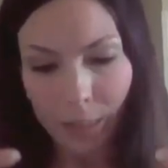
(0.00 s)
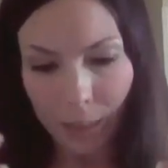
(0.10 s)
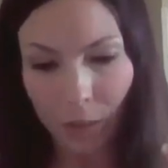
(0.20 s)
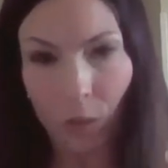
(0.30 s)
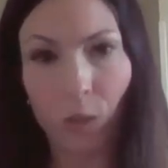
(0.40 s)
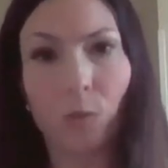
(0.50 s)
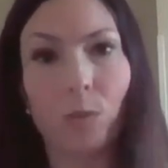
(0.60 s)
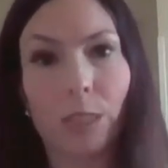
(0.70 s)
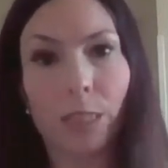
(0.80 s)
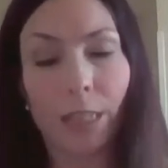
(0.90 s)

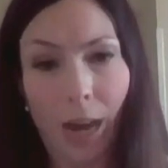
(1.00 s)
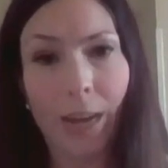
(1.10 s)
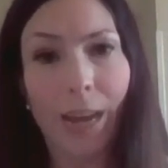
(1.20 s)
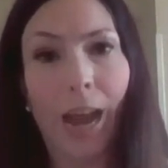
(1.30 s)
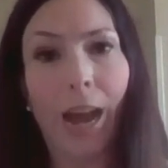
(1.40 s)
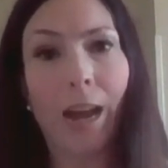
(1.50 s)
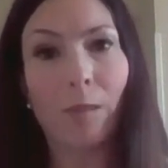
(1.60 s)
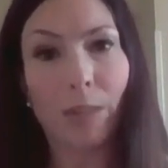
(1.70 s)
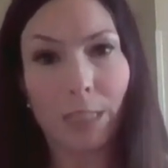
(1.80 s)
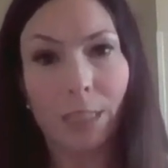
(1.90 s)
use that I have
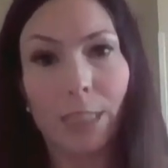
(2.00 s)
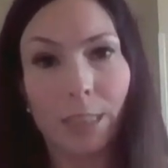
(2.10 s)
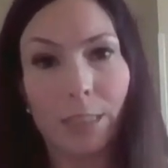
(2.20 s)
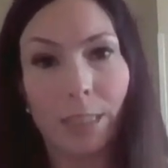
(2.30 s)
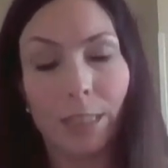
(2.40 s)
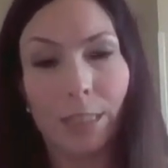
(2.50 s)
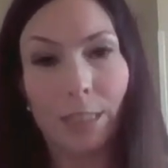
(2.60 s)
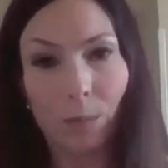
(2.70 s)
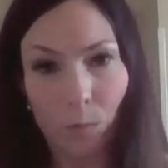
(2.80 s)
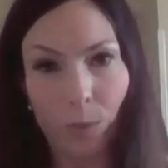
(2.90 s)
as a citizen
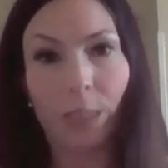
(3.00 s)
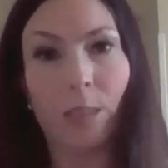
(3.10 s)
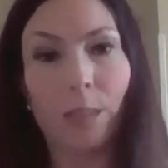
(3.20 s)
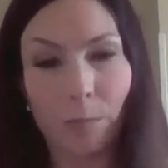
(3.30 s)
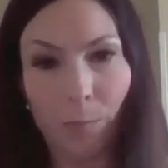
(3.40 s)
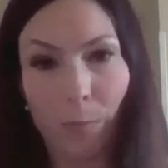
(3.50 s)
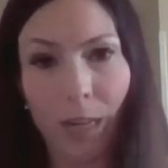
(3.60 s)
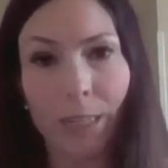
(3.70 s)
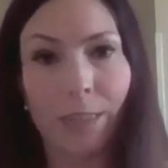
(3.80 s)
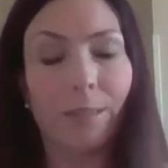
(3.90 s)
within
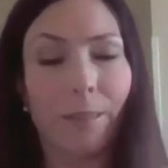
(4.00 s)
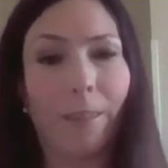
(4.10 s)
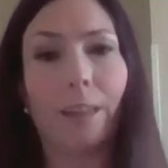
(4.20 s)
my